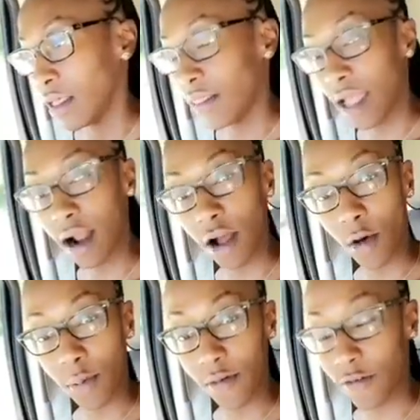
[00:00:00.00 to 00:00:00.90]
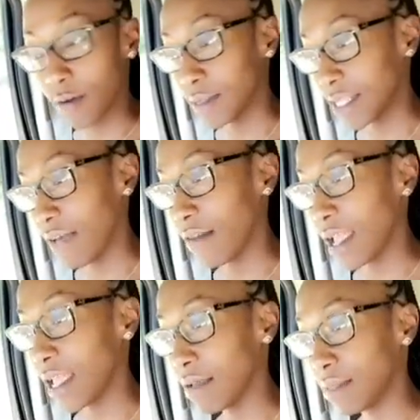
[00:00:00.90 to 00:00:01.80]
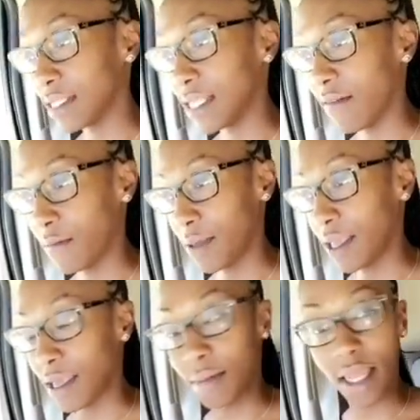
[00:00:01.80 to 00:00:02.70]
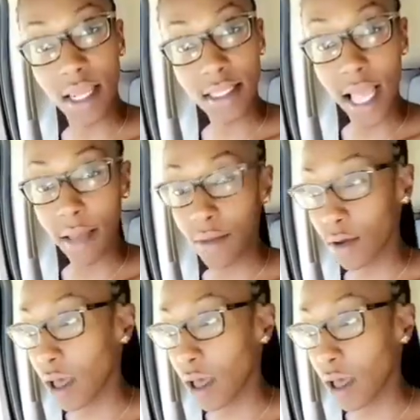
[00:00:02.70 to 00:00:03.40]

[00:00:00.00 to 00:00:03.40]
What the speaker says: they are open from 7 a.m. to 7 p.m. Anytime you